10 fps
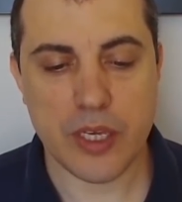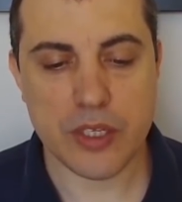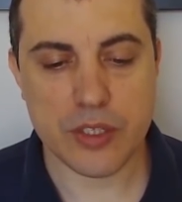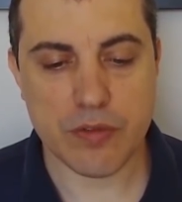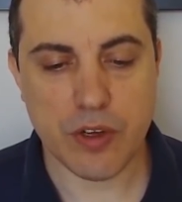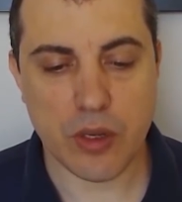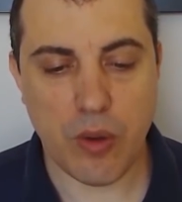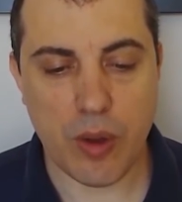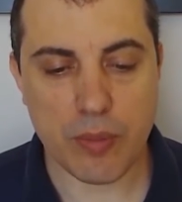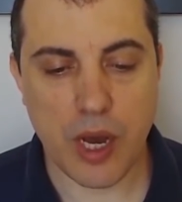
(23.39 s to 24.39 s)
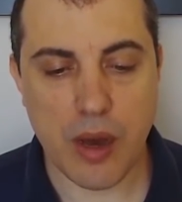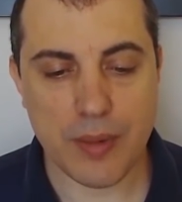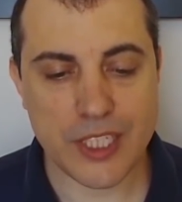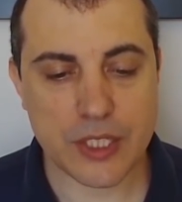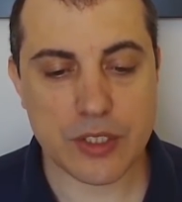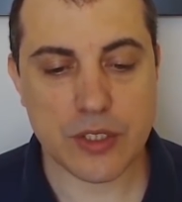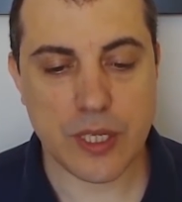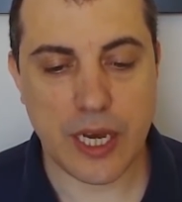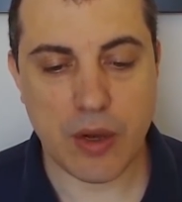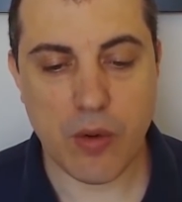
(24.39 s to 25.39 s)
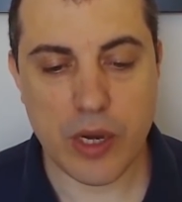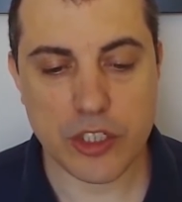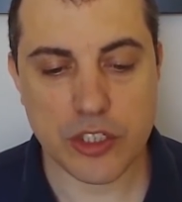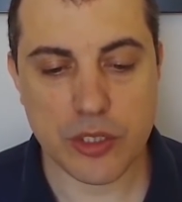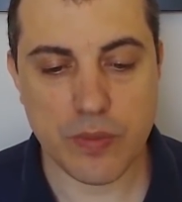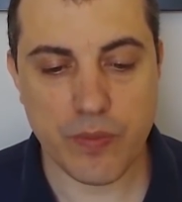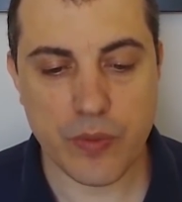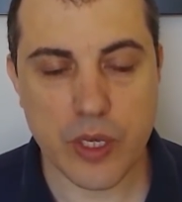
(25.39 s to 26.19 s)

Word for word: is the follow-up comment to that question.